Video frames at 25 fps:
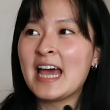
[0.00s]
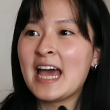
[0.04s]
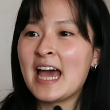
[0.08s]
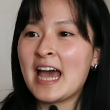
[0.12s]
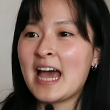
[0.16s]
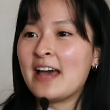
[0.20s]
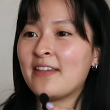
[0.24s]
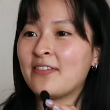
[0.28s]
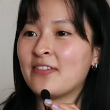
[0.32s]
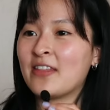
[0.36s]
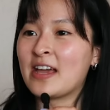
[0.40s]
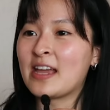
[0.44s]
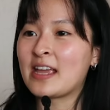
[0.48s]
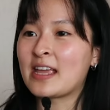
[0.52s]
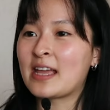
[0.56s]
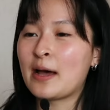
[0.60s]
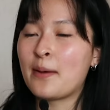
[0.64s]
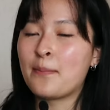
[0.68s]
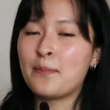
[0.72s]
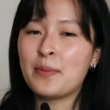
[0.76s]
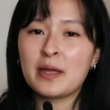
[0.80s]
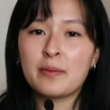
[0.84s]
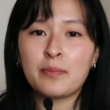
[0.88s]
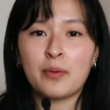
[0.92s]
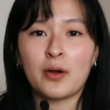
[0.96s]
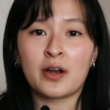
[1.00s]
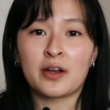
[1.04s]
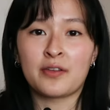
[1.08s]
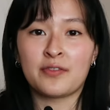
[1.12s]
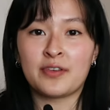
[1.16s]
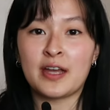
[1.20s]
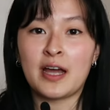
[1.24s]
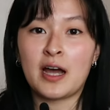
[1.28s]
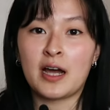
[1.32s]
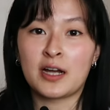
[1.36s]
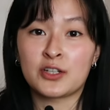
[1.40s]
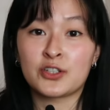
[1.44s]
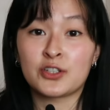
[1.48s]
And like a big part of
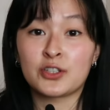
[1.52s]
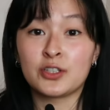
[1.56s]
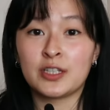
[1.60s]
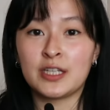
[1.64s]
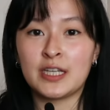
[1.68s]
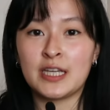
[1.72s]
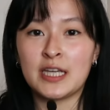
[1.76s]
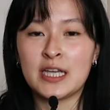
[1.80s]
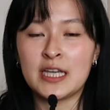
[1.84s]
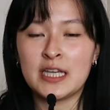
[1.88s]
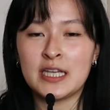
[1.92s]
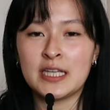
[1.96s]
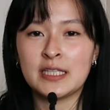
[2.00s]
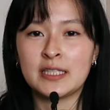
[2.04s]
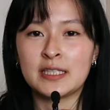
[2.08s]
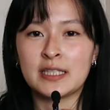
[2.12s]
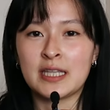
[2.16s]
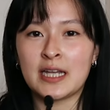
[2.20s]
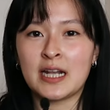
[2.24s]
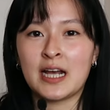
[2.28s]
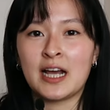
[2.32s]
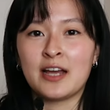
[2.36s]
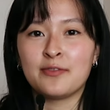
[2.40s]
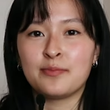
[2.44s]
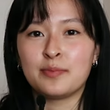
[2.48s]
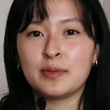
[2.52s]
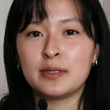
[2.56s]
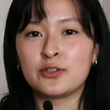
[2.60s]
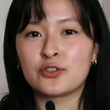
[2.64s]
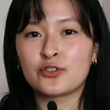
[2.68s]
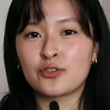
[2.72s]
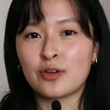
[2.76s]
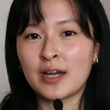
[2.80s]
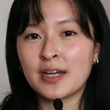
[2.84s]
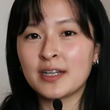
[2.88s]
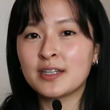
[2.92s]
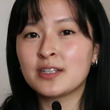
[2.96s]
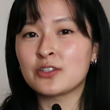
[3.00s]
it actually is that I've been
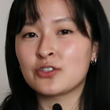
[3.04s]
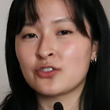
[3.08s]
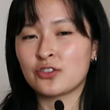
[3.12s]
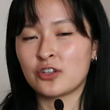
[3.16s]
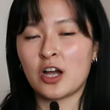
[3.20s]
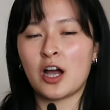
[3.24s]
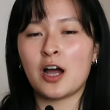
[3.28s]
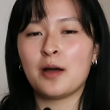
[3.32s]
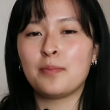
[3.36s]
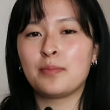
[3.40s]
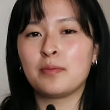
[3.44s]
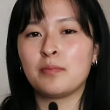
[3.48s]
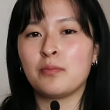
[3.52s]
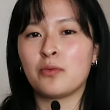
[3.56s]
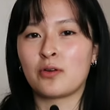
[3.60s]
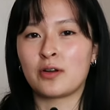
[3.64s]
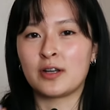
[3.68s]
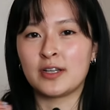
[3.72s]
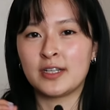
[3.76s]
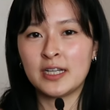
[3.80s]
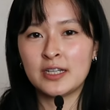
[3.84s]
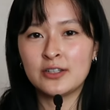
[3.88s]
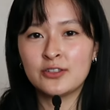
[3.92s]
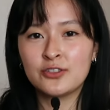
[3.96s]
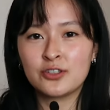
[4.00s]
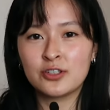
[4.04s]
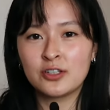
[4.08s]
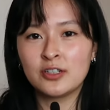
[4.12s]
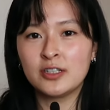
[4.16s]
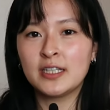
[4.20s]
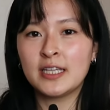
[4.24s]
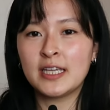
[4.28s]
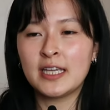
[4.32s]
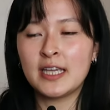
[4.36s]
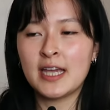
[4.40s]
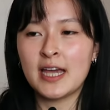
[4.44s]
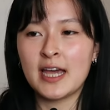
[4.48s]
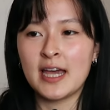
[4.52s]
trying to shop more
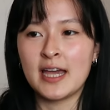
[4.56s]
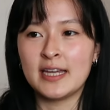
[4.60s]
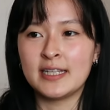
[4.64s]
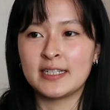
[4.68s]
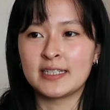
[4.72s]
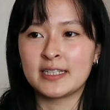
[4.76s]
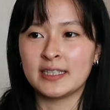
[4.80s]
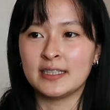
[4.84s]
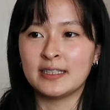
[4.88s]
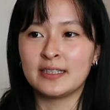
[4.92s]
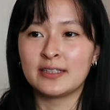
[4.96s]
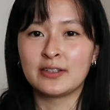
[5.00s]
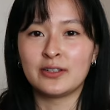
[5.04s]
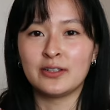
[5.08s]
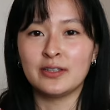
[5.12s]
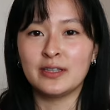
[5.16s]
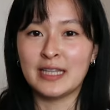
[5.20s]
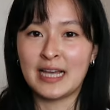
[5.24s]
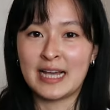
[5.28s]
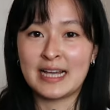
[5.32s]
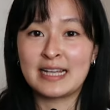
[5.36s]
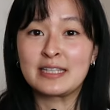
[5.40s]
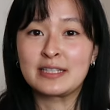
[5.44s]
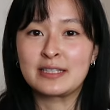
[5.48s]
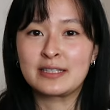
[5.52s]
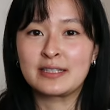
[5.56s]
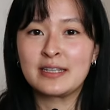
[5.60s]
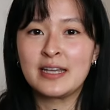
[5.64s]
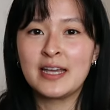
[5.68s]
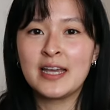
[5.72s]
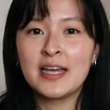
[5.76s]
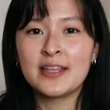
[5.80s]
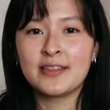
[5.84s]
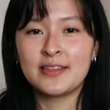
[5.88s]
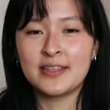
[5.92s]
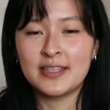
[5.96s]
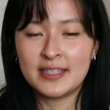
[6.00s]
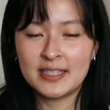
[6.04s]
intentionally and a little less
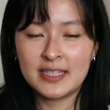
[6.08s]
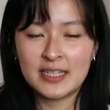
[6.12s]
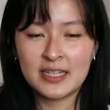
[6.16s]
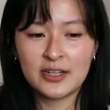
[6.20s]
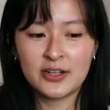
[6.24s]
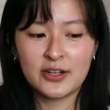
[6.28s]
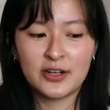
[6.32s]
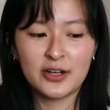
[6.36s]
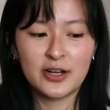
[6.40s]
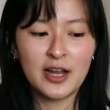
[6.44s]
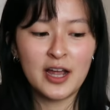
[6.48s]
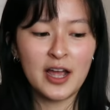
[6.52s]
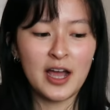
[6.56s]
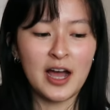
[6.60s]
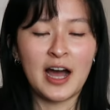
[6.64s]
this year.